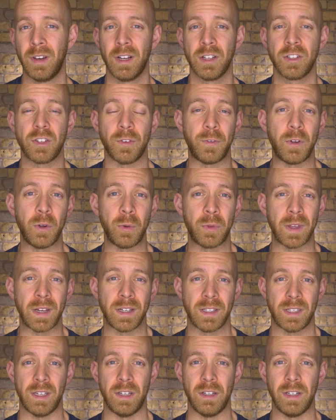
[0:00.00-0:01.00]
So a few
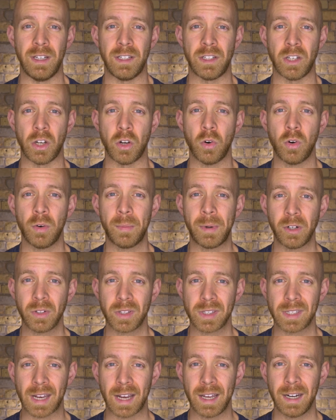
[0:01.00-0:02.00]
things that you need to know about
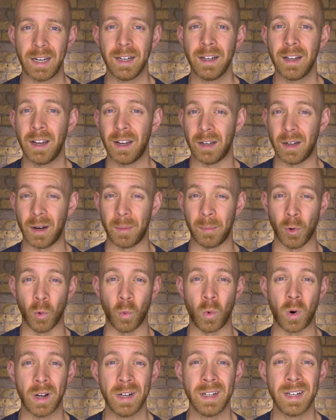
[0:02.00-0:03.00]
sighting. Number
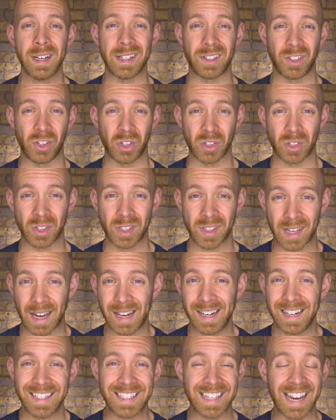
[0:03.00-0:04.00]
one is your
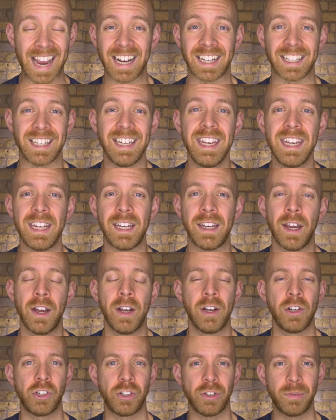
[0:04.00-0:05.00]
sighting technique
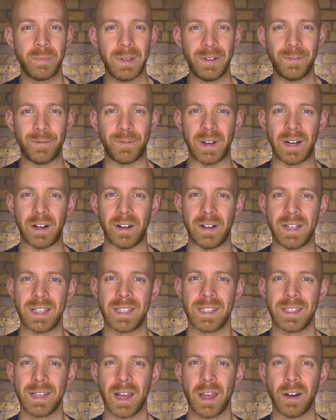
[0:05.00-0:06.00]
should be very
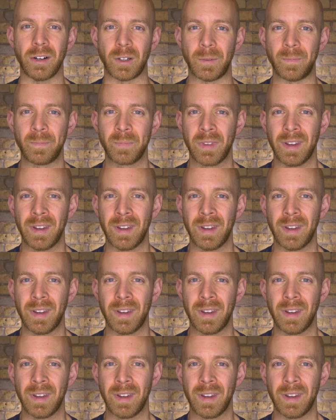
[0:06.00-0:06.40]
subtle.